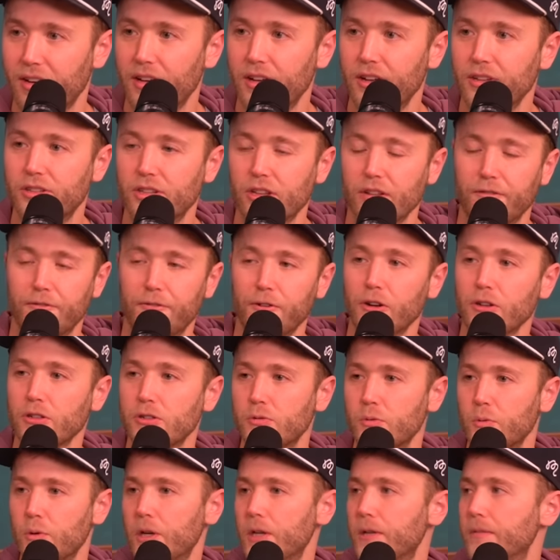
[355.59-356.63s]
So the first
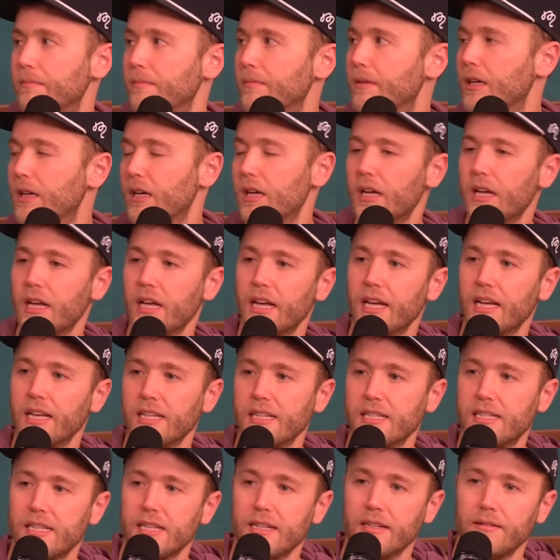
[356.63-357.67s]
one
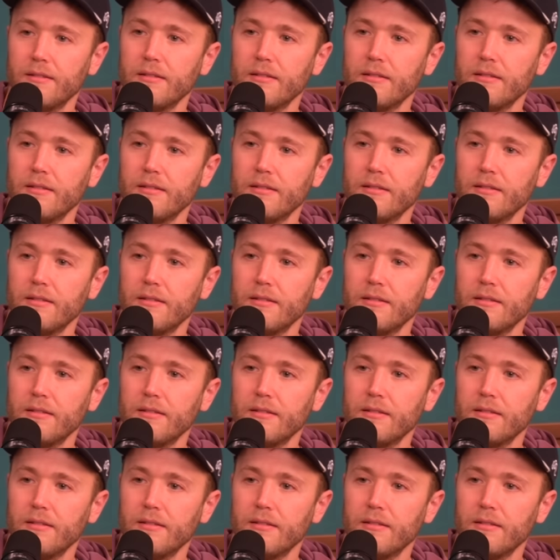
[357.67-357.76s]
is